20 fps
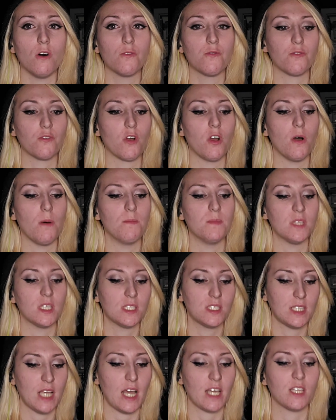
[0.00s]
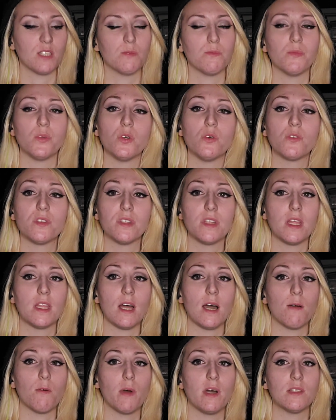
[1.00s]
from the second booth that
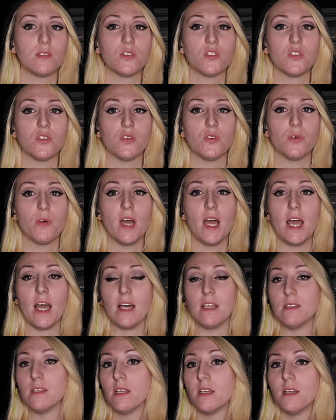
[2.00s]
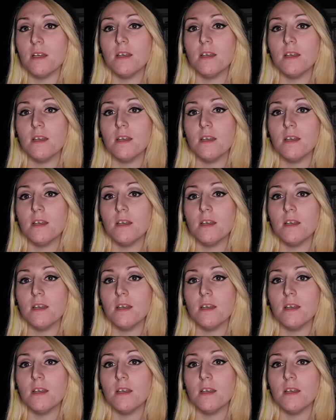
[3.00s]
I went to, and